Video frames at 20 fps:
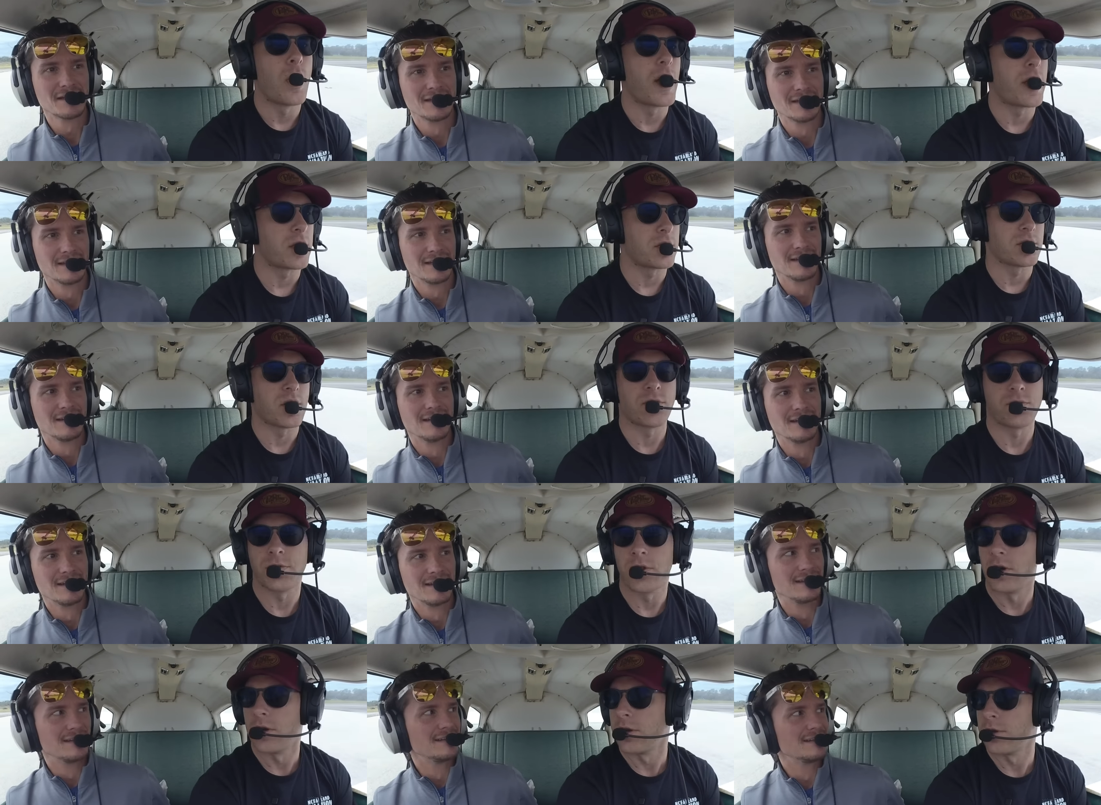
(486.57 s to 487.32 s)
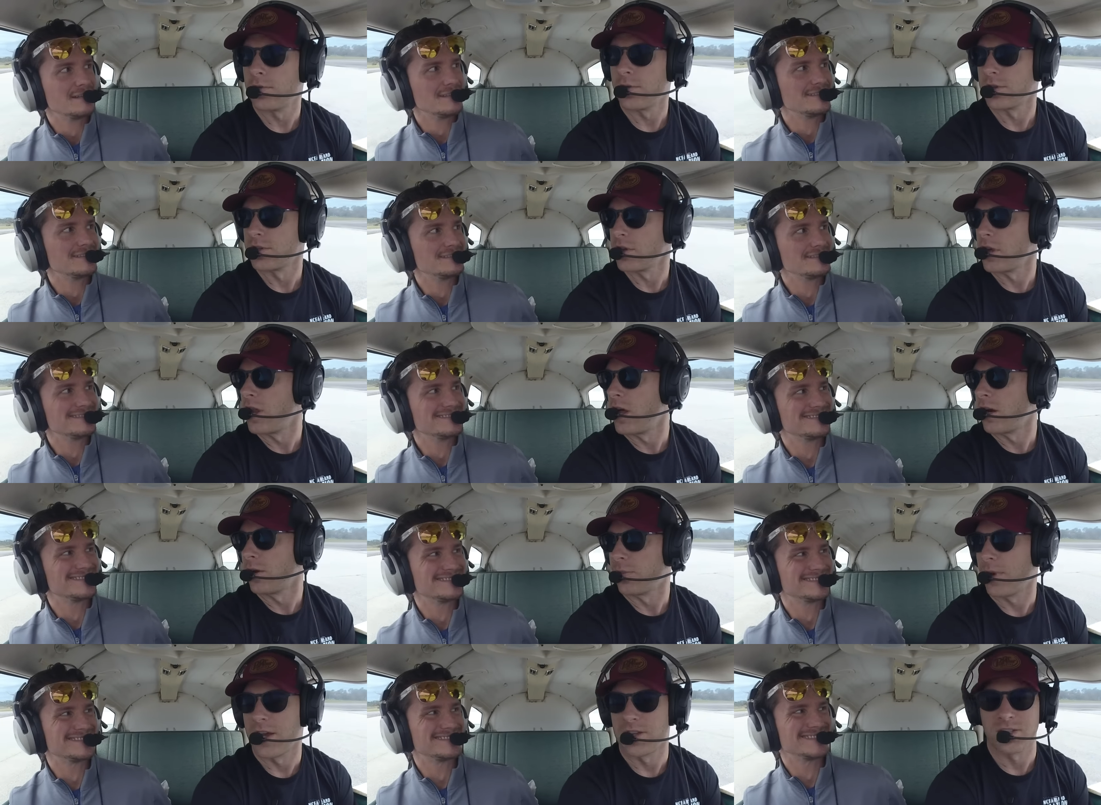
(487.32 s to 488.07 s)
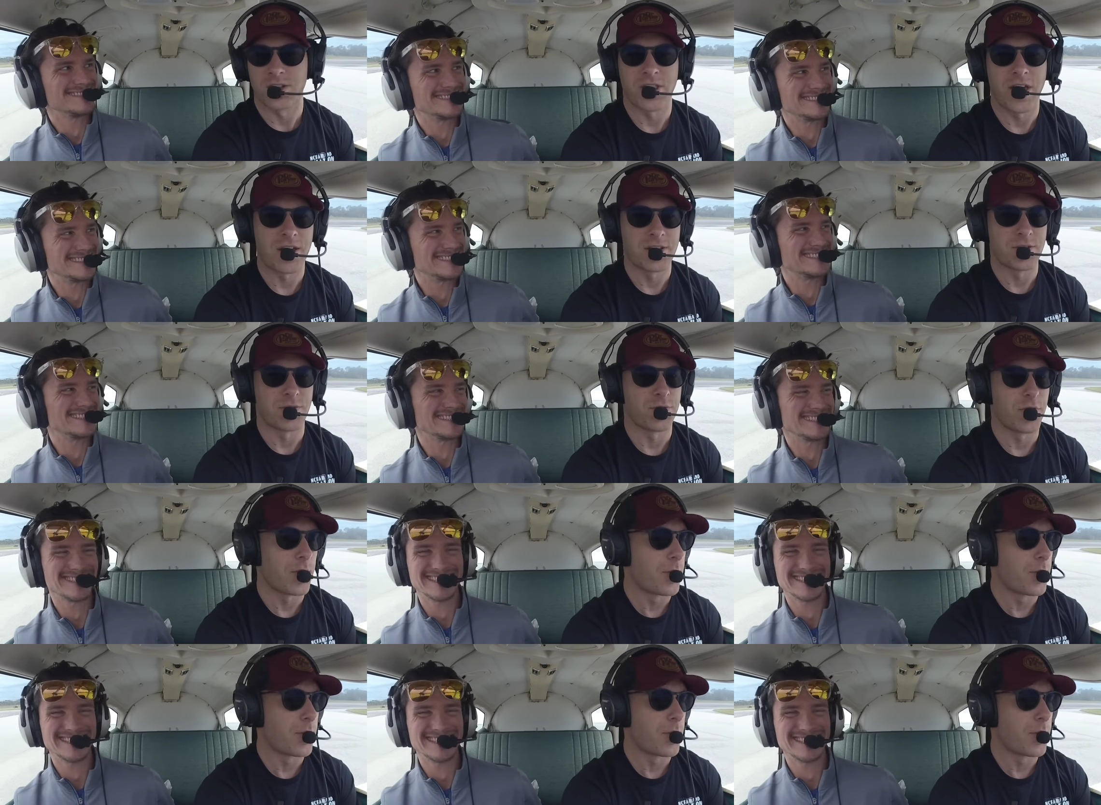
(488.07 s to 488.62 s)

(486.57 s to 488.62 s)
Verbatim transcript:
Speaker 1: Because I floated for so long past 1,000 foot